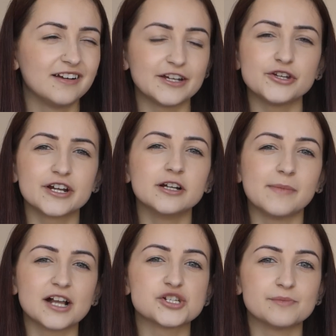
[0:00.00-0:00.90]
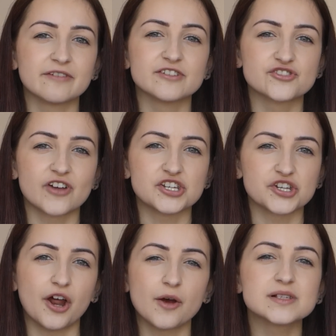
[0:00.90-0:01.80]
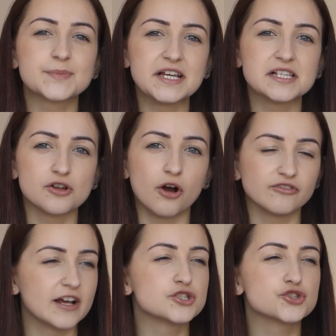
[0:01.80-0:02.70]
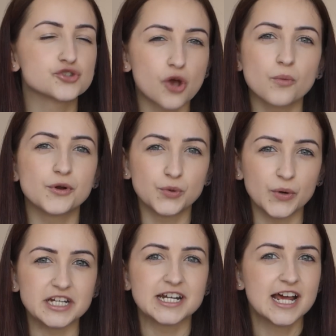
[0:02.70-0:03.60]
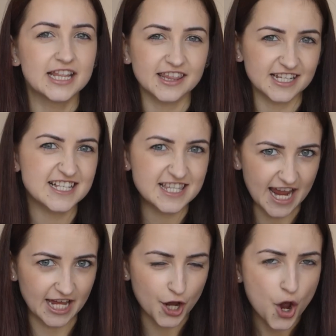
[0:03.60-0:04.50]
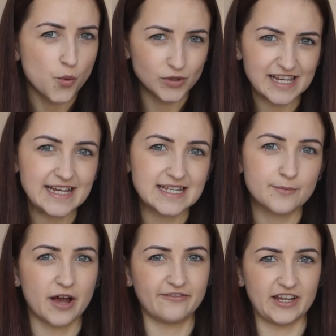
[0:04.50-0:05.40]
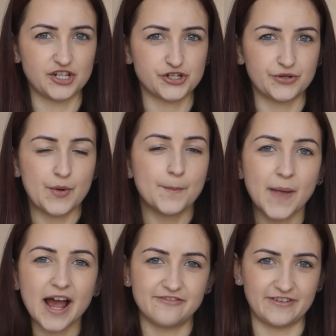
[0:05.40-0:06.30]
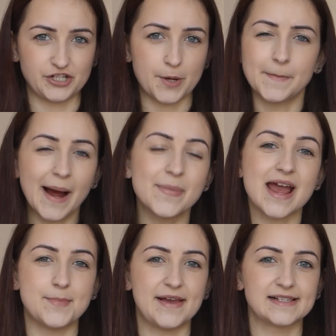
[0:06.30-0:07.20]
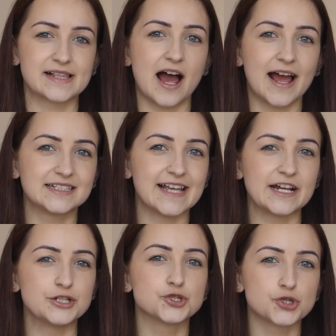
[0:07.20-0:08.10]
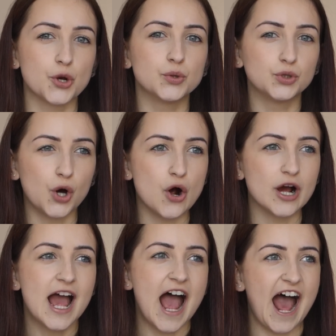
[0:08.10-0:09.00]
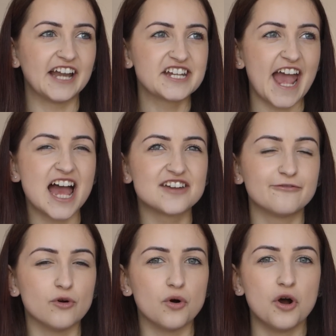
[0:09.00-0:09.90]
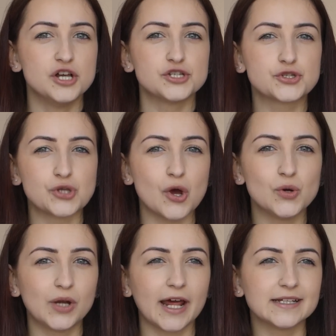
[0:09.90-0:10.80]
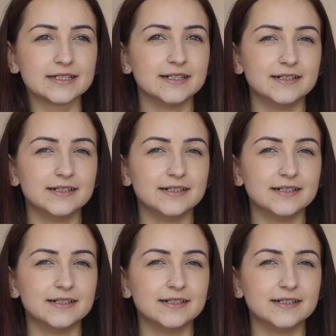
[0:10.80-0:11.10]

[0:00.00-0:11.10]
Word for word: Like, you can imagine my frustration. I was pissed off, like so annoyed that this thing was eating my fish. My babies that I had taken so long and cared for, so like